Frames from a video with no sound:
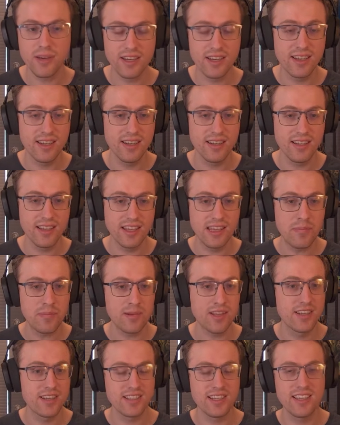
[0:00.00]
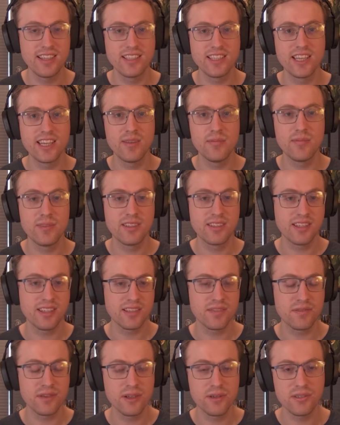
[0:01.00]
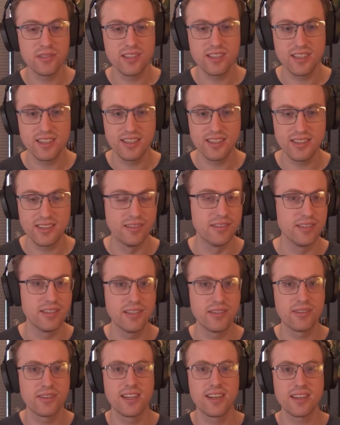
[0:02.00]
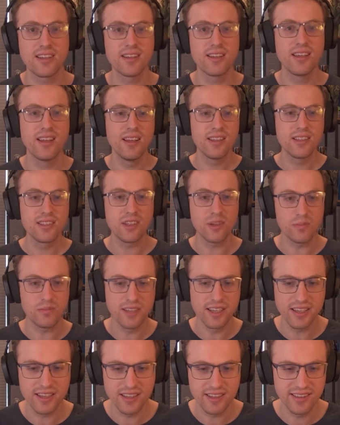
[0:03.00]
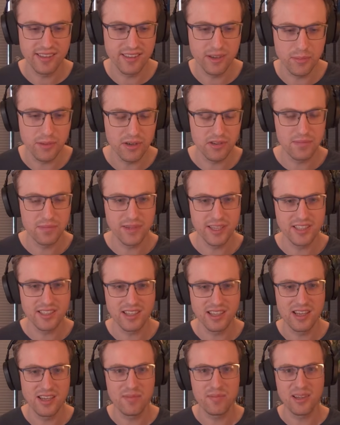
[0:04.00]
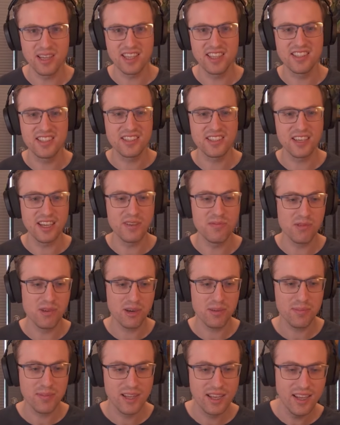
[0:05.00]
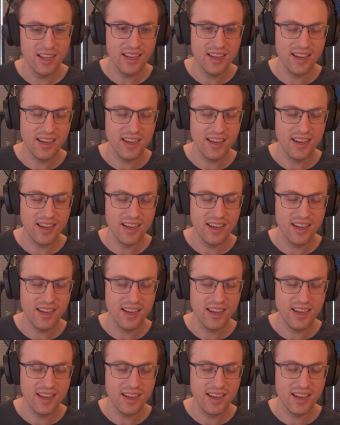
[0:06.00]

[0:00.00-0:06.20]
And then yeah, you play his late game, it gets frozen, and oh, you don't get a top deck, and the opponent basically played the Time Warp.